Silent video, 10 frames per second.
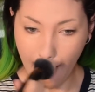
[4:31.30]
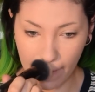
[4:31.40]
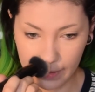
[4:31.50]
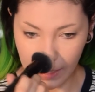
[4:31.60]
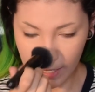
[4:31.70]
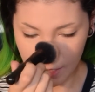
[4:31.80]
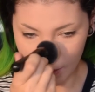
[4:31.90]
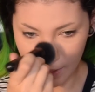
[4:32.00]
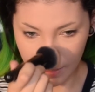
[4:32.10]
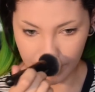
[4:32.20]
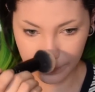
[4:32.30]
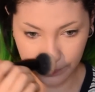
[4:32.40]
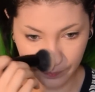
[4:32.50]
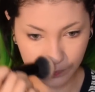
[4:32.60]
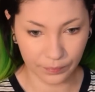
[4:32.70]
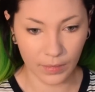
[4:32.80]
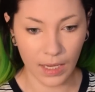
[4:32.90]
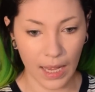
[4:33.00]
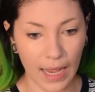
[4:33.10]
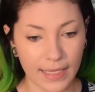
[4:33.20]
in the area.
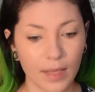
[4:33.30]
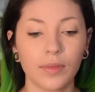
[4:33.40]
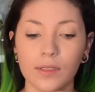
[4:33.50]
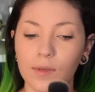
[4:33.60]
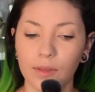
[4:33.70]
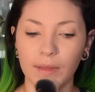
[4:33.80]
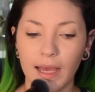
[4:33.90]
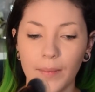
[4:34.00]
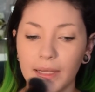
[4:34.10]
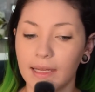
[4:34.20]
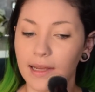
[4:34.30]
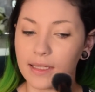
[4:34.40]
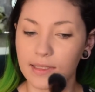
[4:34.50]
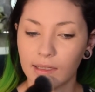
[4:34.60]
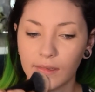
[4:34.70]
I keep this with me at my desk